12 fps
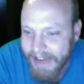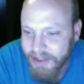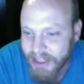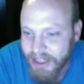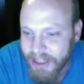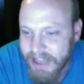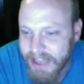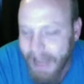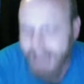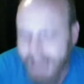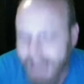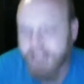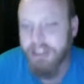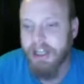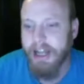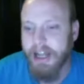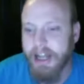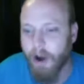like, if she's actually
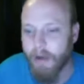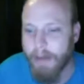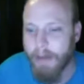like, oh my